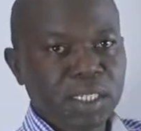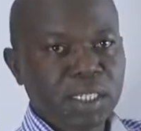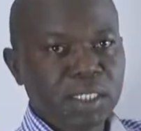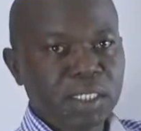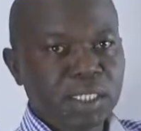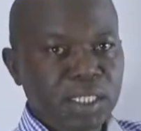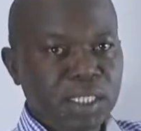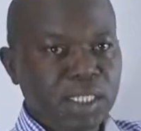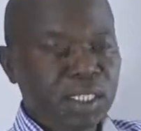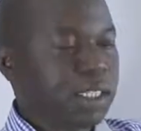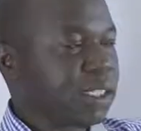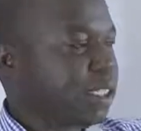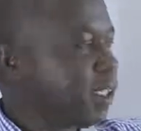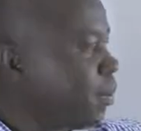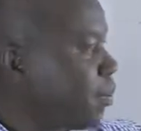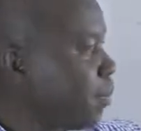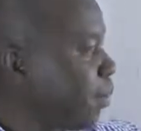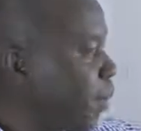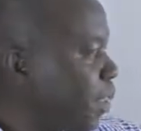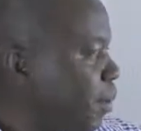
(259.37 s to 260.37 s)
So that
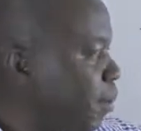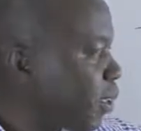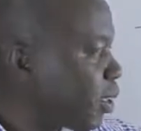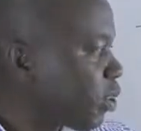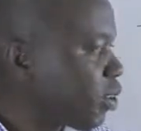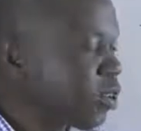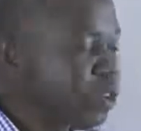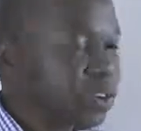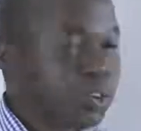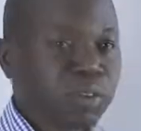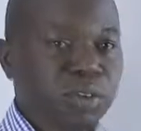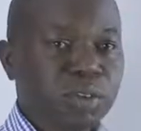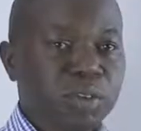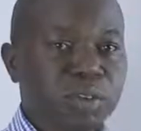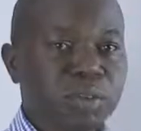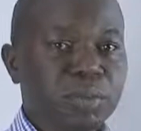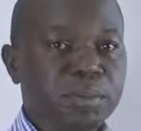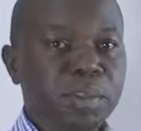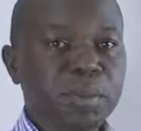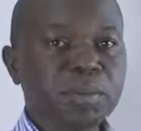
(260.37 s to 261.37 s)
the prey must
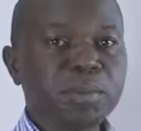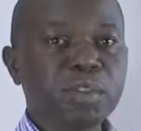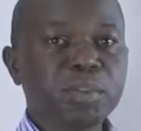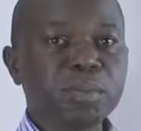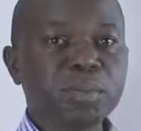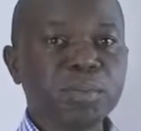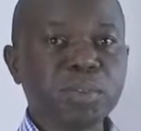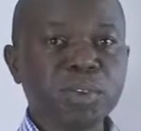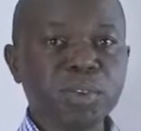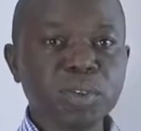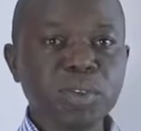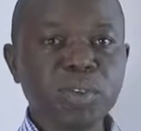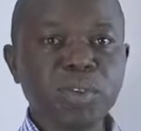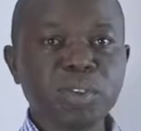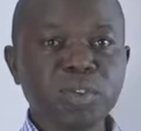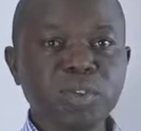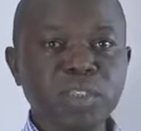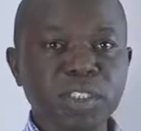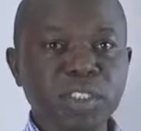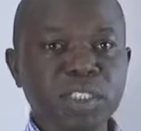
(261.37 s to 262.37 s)
also be able to
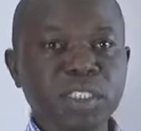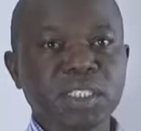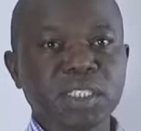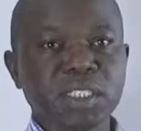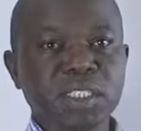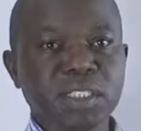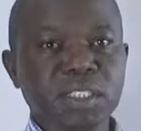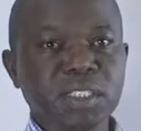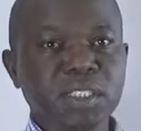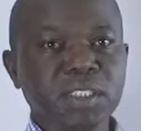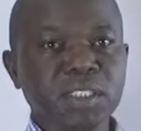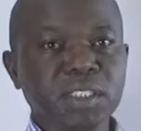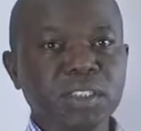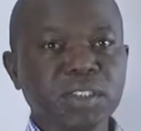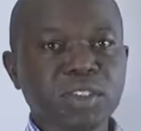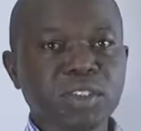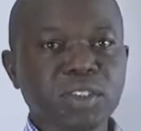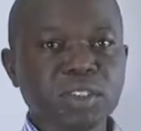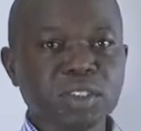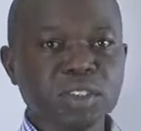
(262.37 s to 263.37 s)
produce features
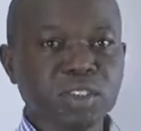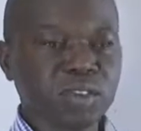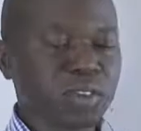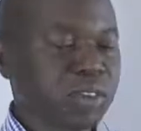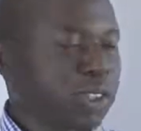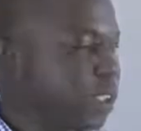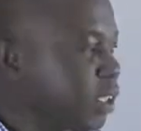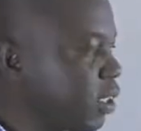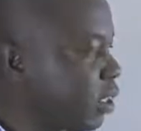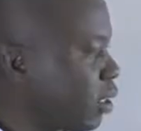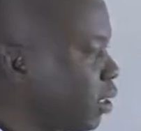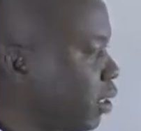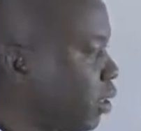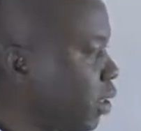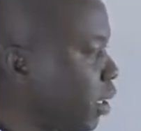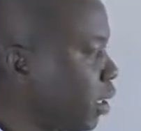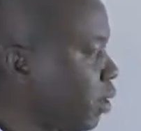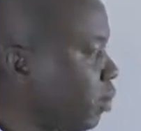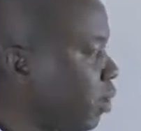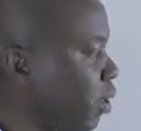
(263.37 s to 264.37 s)
or structures
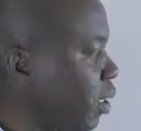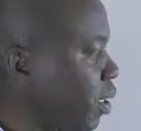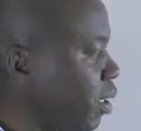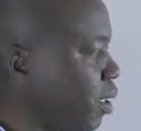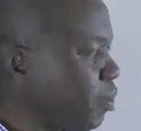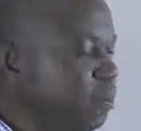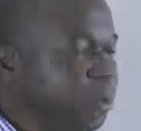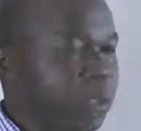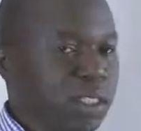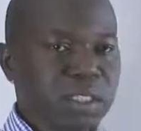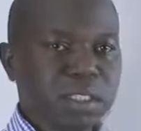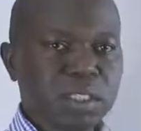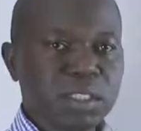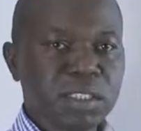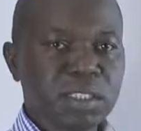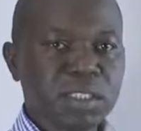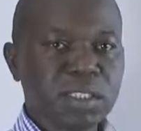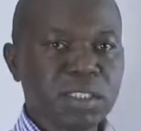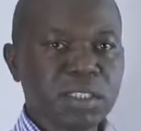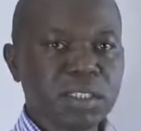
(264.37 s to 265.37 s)
that will enable
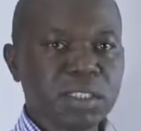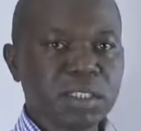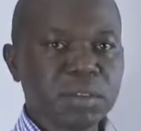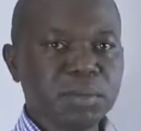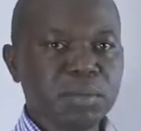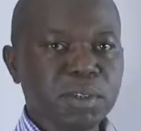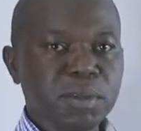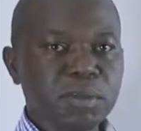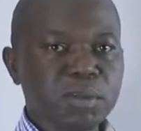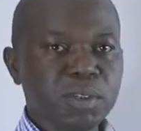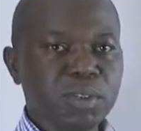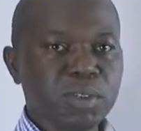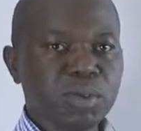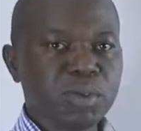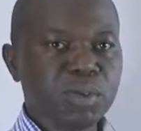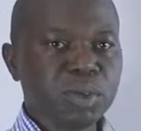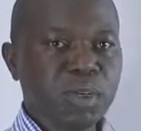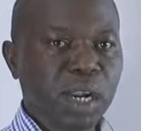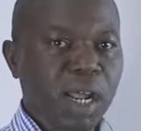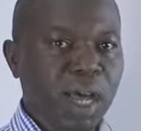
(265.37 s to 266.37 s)
it be able
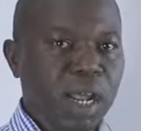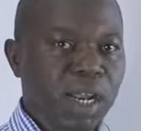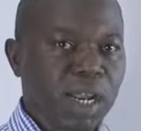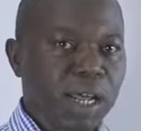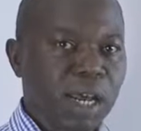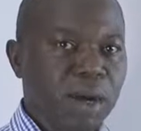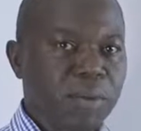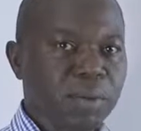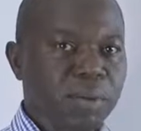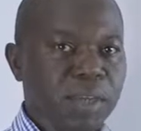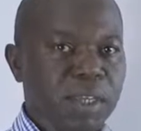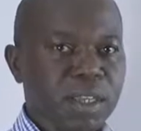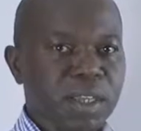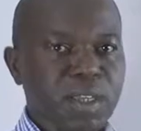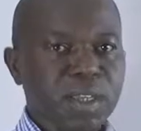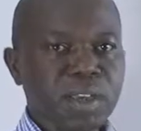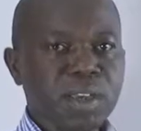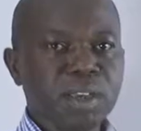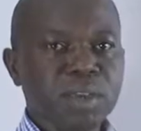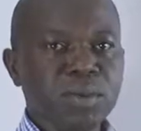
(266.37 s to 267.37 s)
to run away,
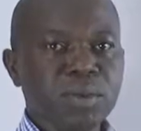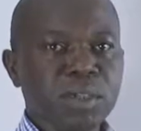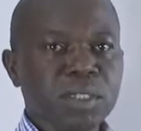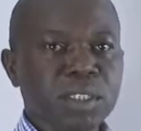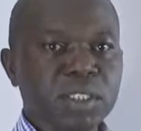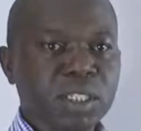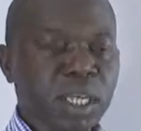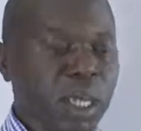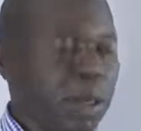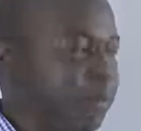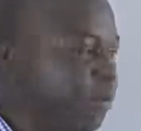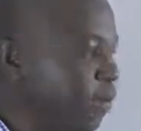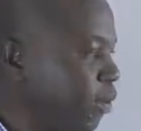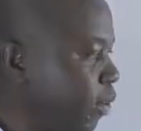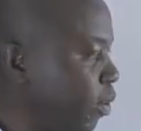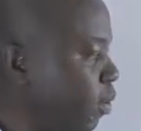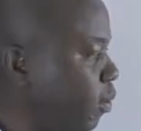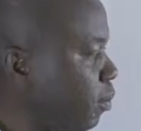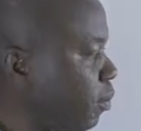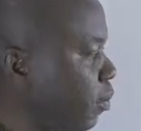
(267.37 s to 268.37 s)
to escape
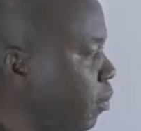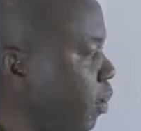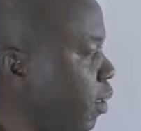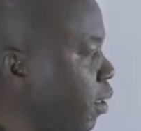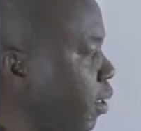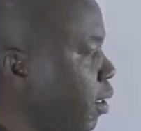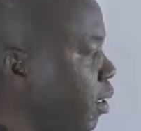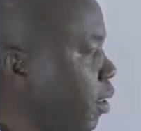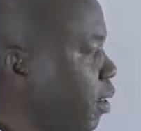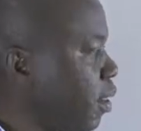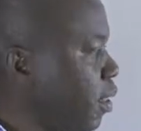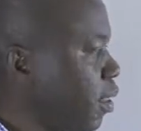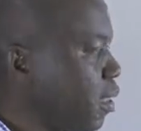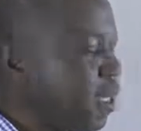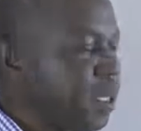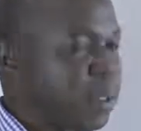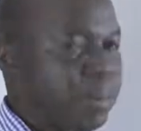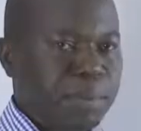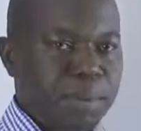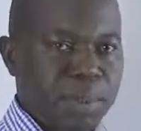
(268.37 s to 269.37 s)
from
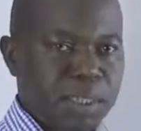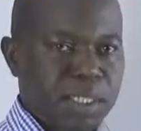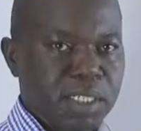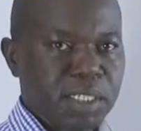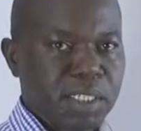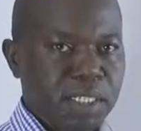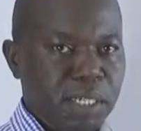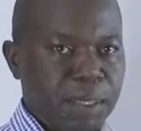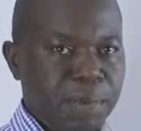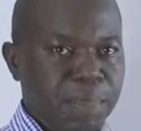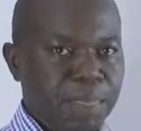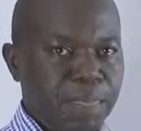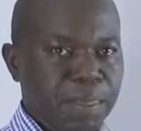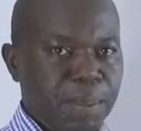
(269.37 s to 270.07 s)
the predator